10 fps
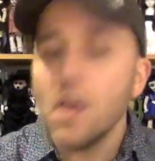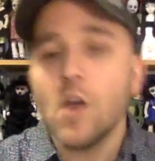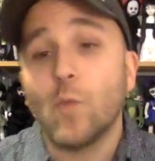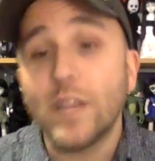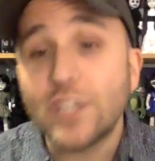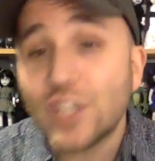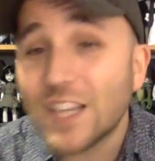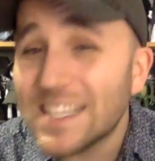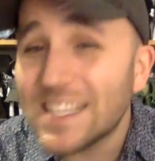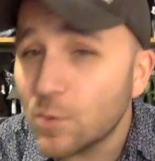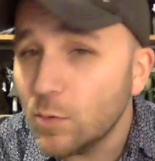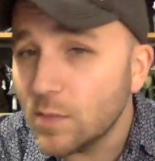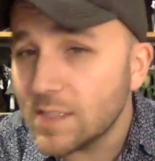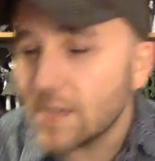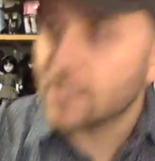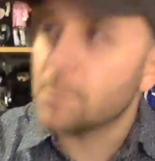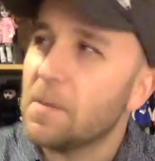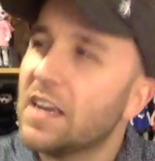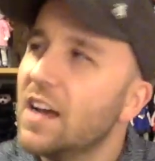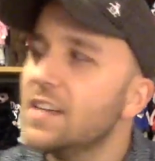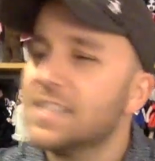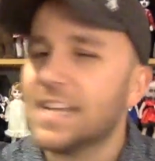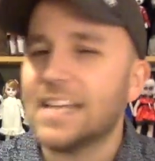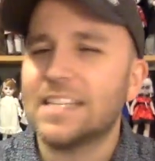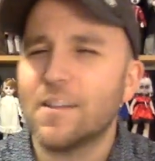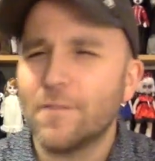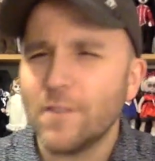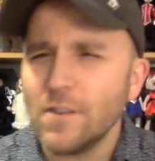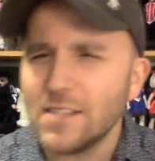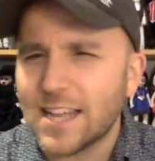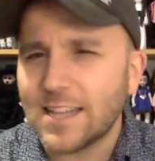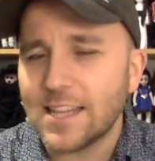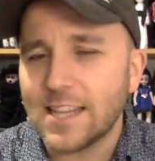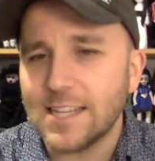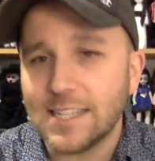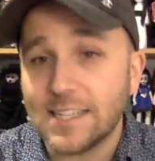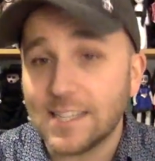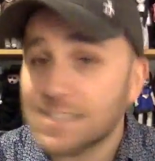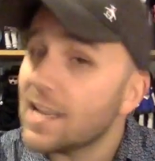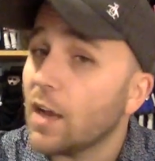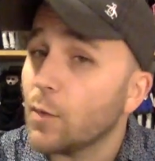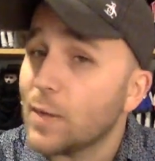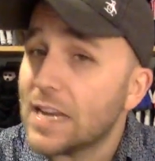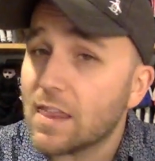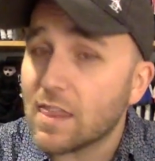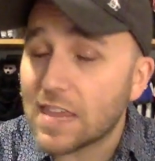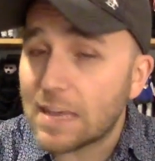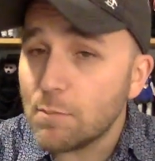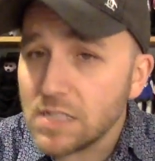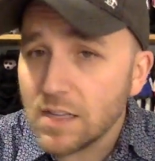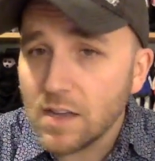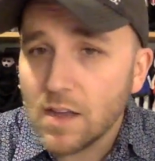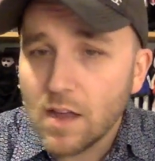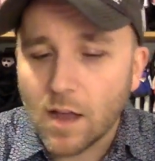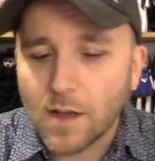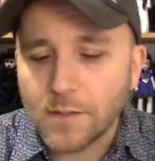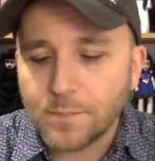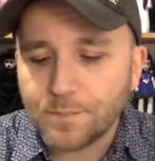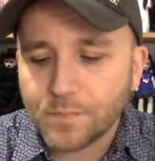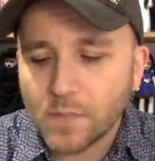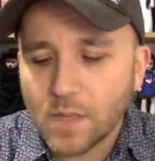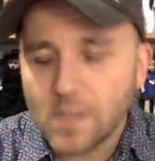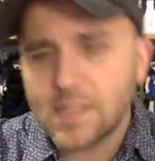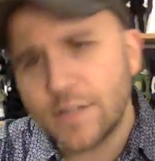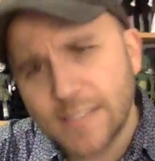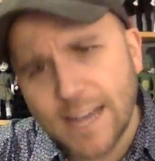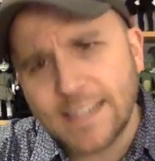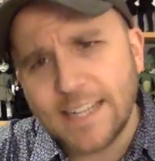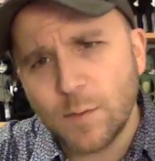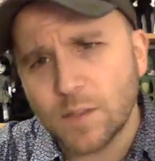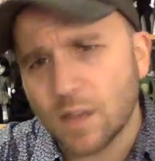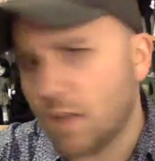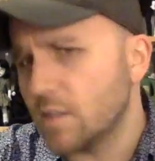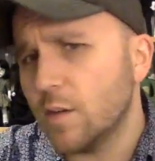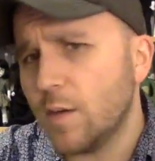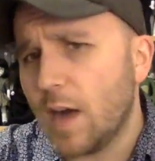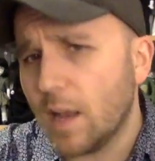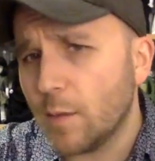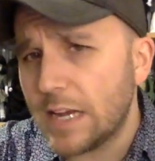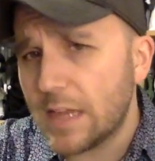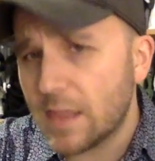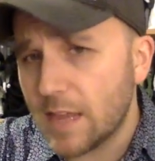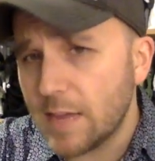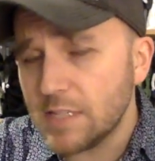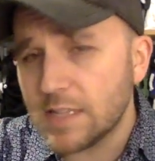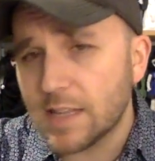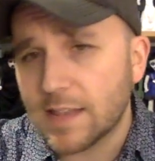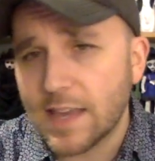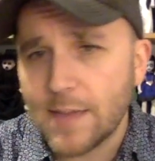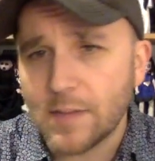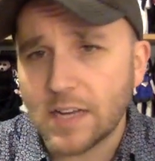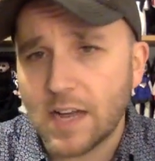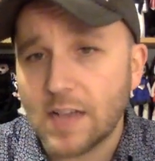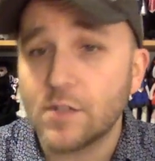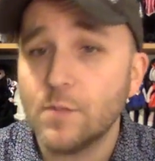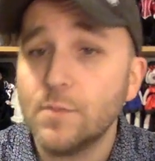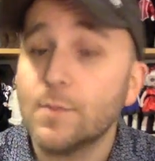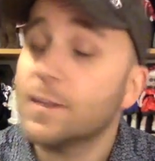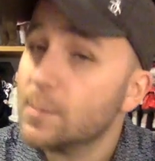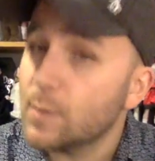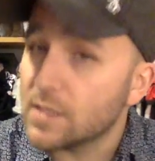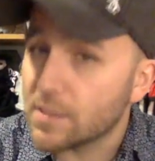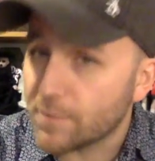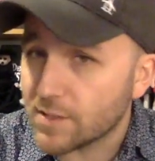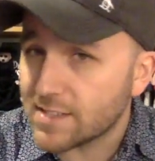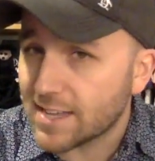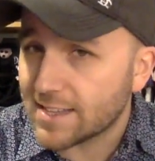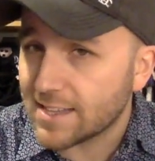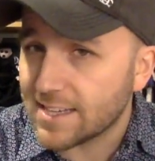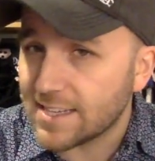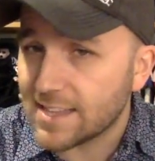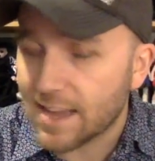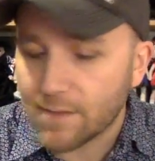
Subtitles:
which is a cool series because it's the first set that they did that's Halloween themed. Series 18 was also Halloween themed in that they came in costumes, but this was the first set that they did that